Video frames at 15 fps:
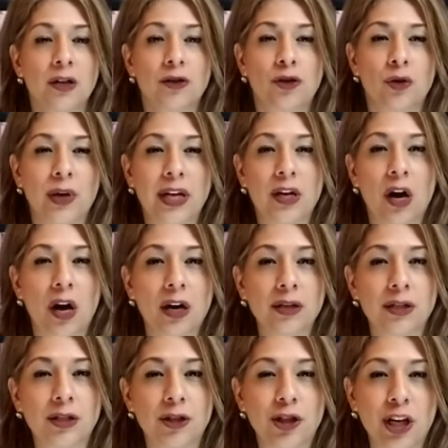to a
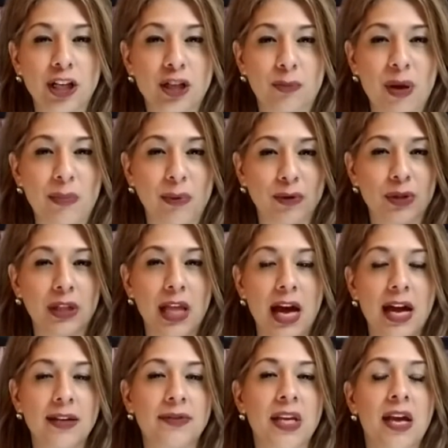cause to change people's
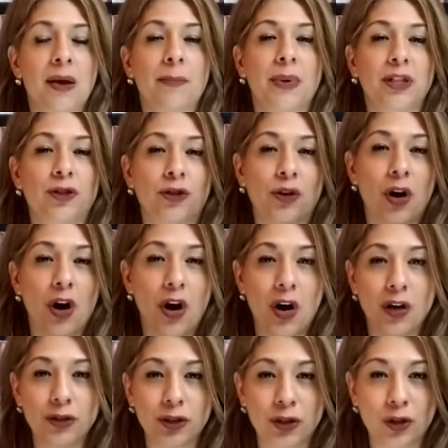lives, but you're
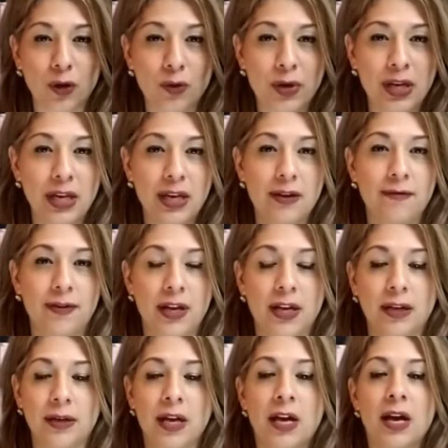also
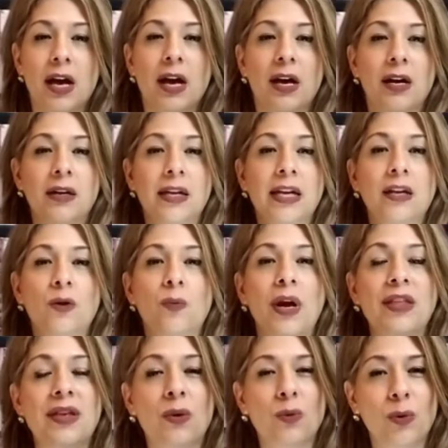giving in a
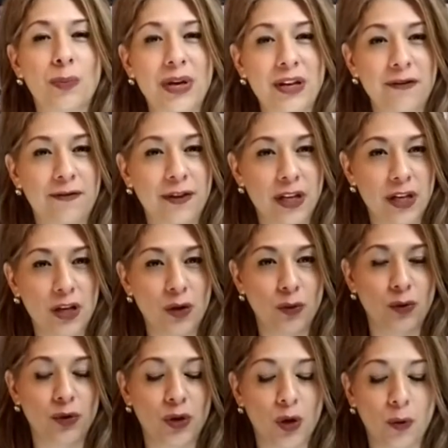way that will benefit you.
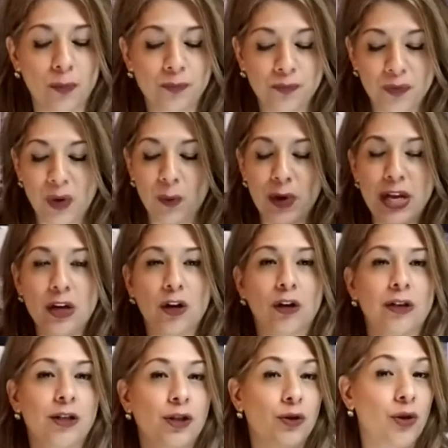So we
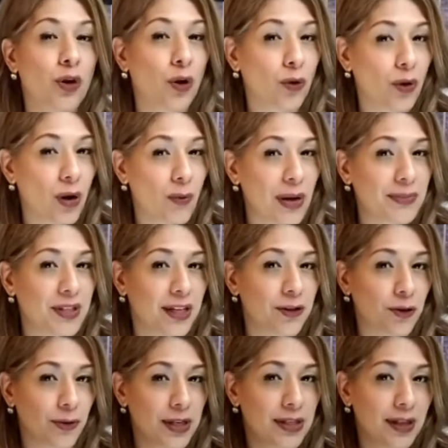encourage you, go to our website,
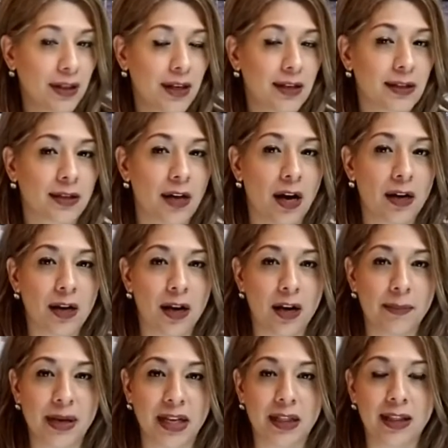
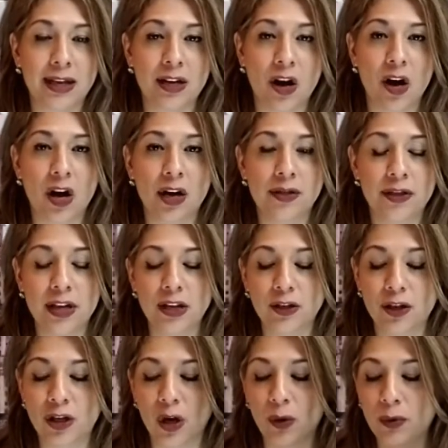teresalusk.com, and click on the
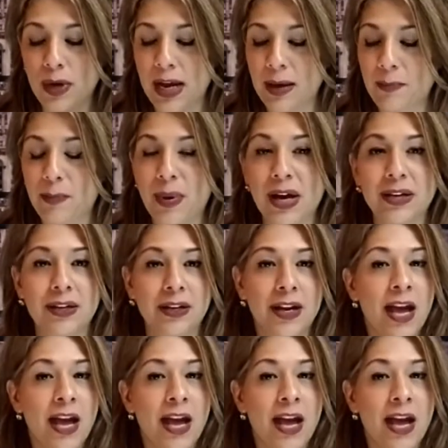donate button.